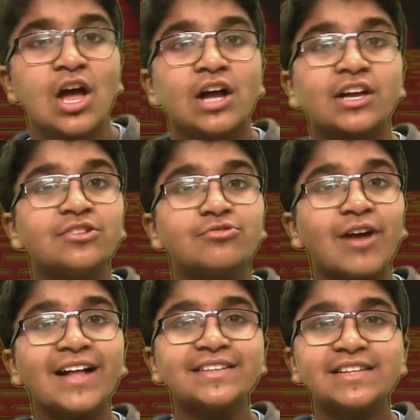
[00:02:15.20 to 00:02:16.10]

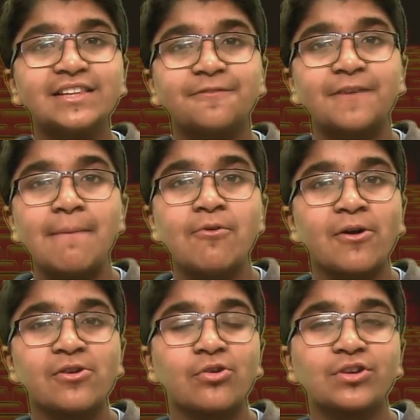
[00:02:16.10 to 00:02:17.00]
Congrats to the February
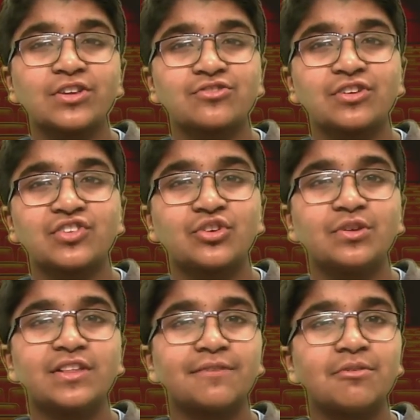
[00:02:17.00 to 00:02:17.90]
Orchestra
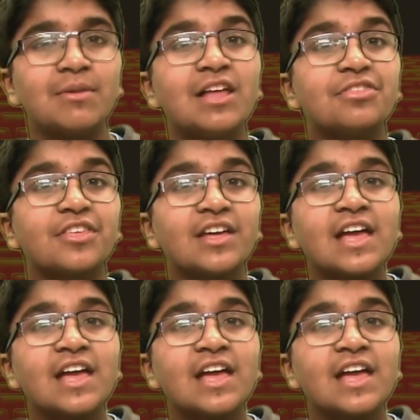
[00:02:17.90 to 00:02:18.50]
Students of the Month,